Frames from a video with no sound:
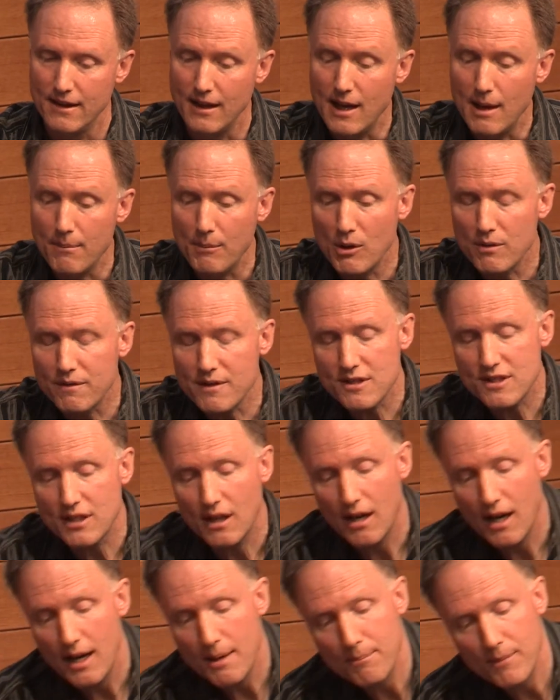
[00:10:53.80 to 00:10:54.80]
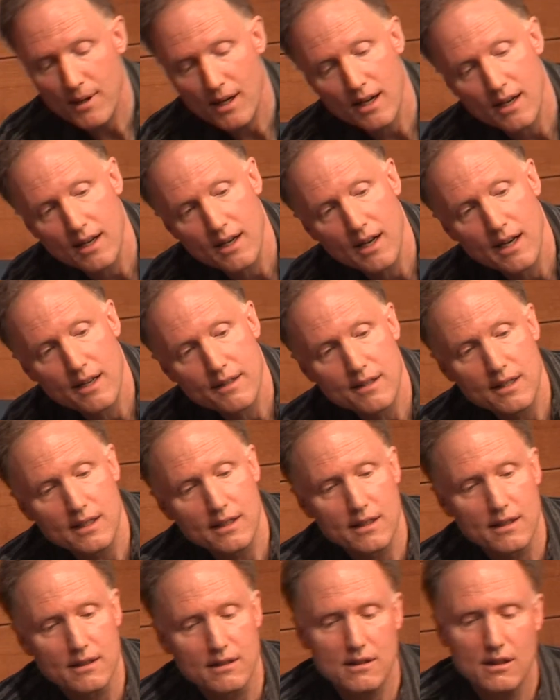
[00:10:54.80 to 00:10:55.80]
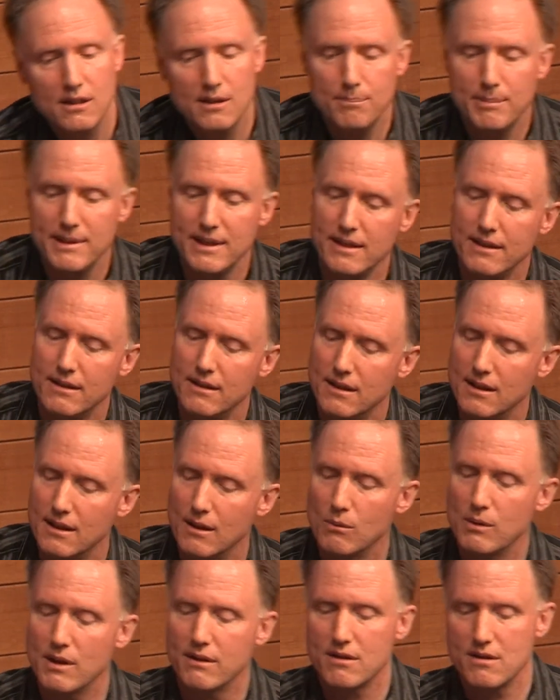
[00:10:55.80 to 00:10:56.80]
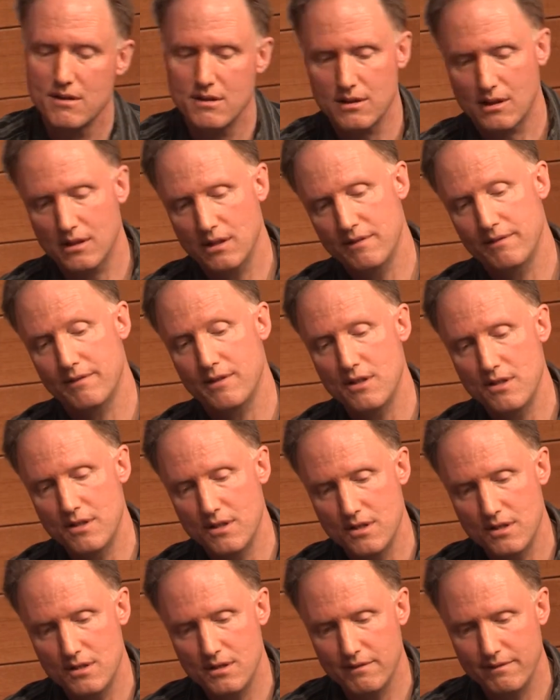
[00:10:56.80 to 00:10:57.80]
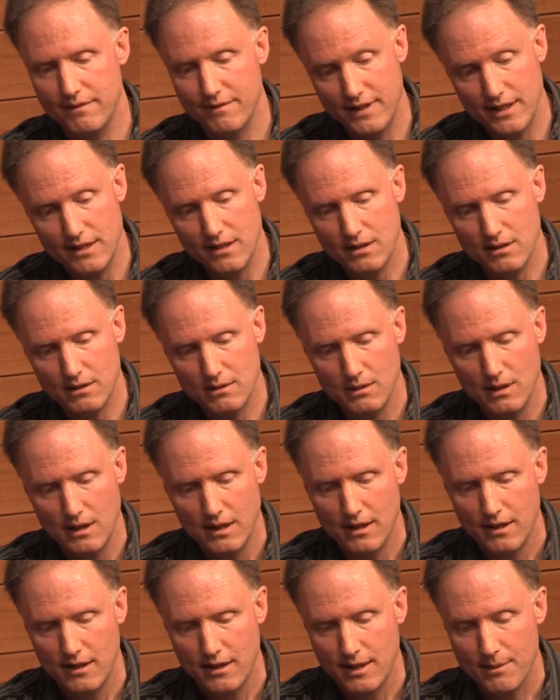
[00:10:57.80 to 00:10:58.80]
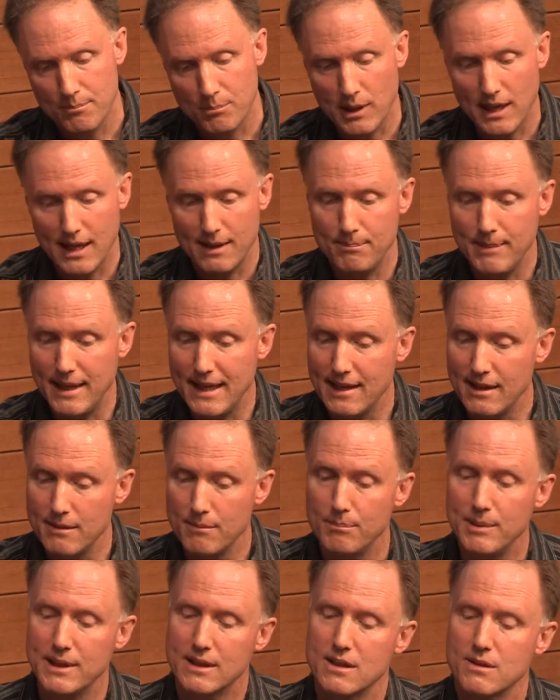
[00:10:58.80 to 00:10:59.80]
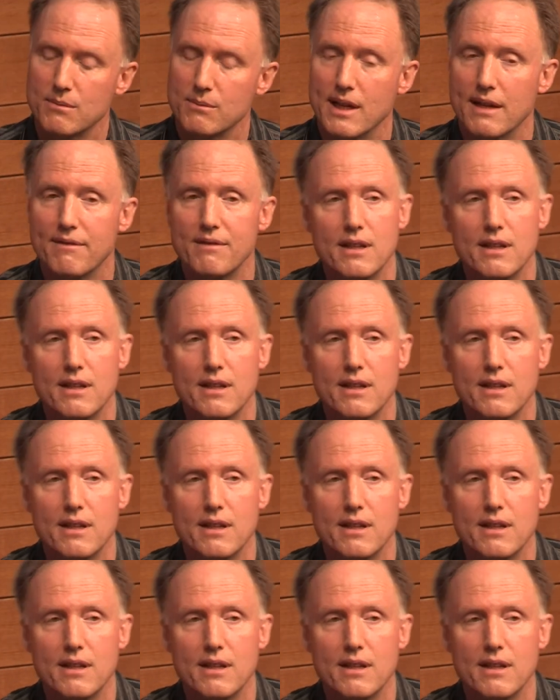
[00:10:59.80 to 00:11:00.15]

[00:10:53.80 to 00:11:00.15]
Over time, I think it could be, whether it's a convergence of video and broadband, because when